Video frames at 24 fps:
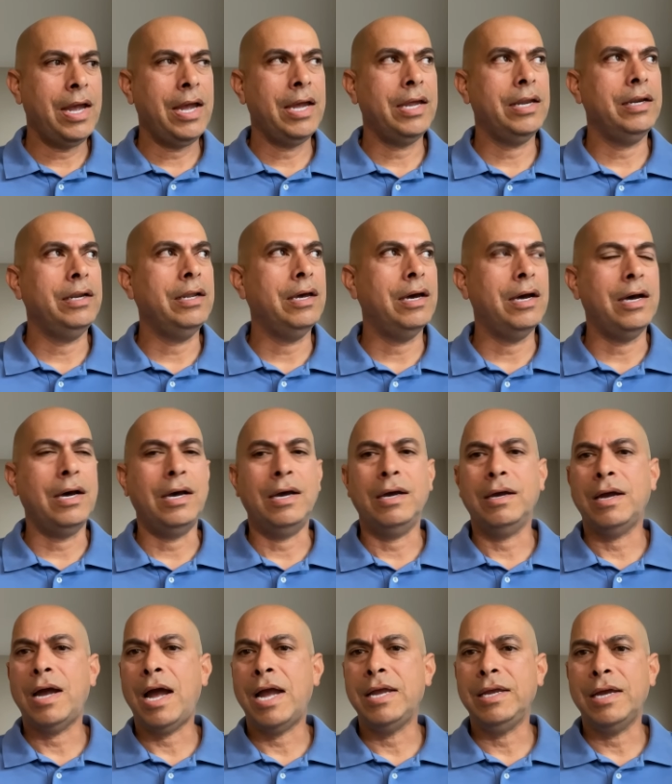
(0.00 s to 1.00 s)
And
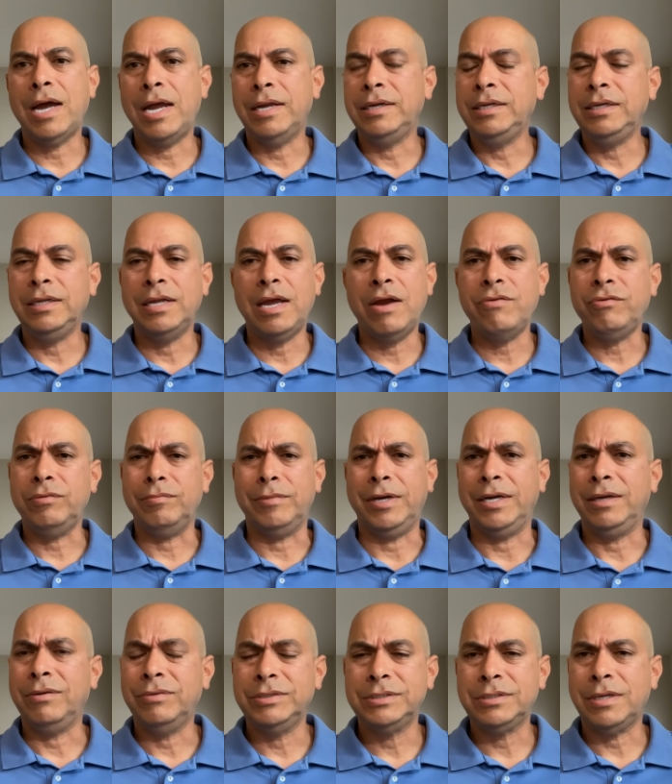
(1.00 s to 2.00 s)
I need
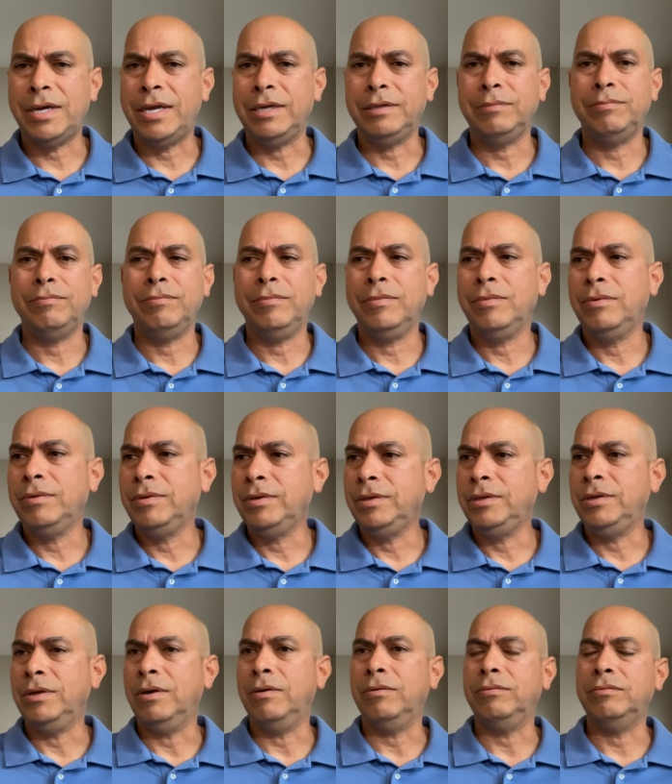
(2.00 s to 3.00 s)
everybody. It was like,
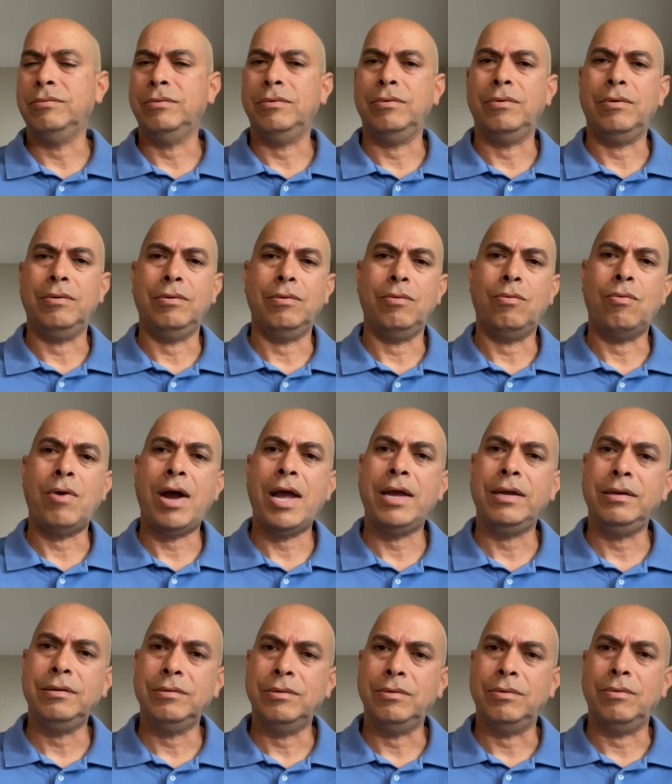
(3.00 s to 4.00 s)
you know,
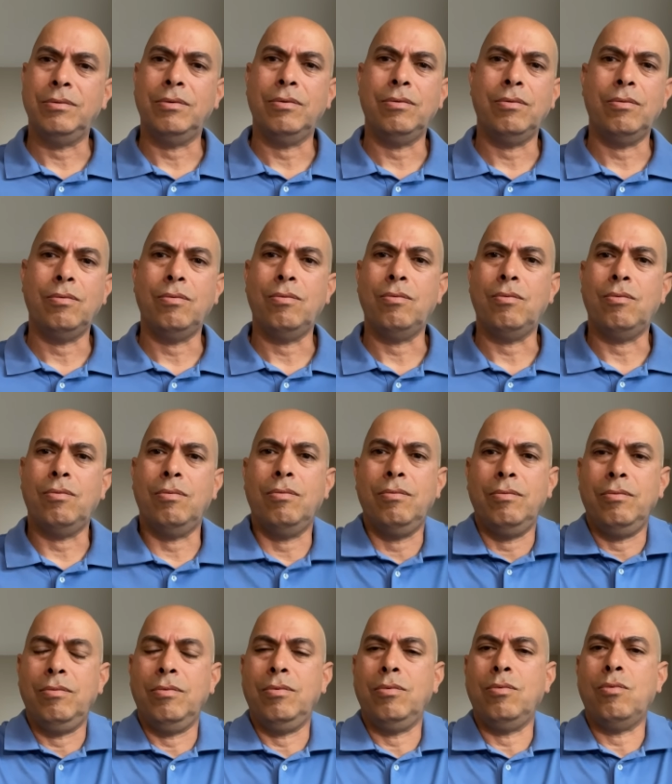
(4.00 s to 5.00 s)
why
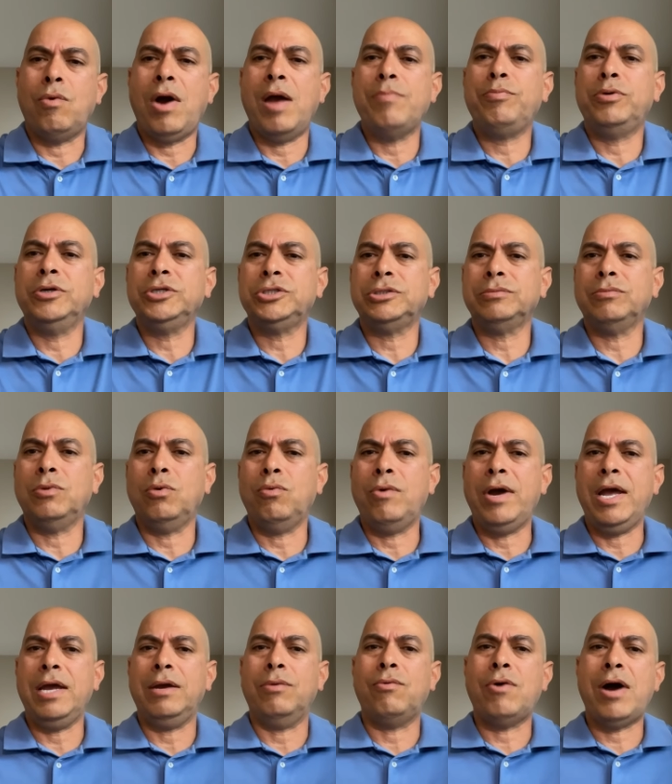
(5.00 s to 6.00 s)
push them
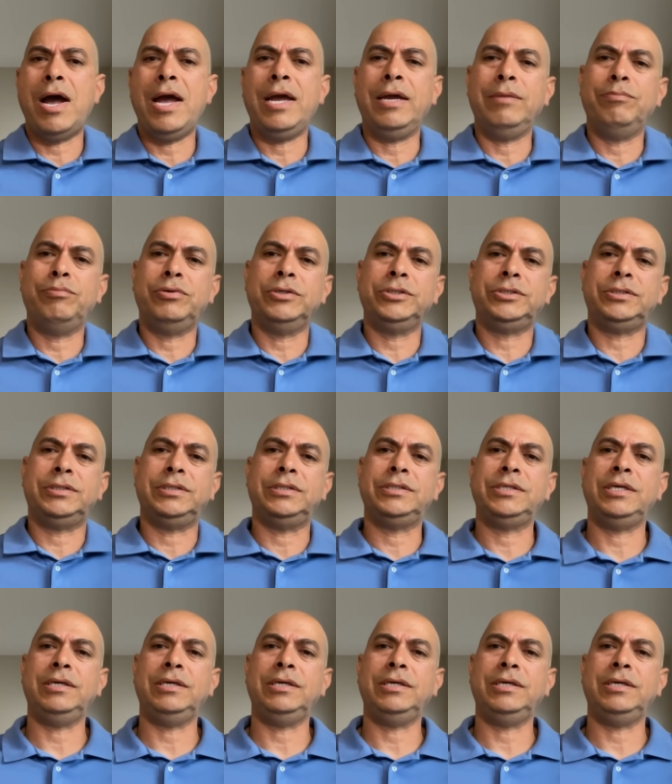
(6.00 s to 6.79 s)
away? Why push the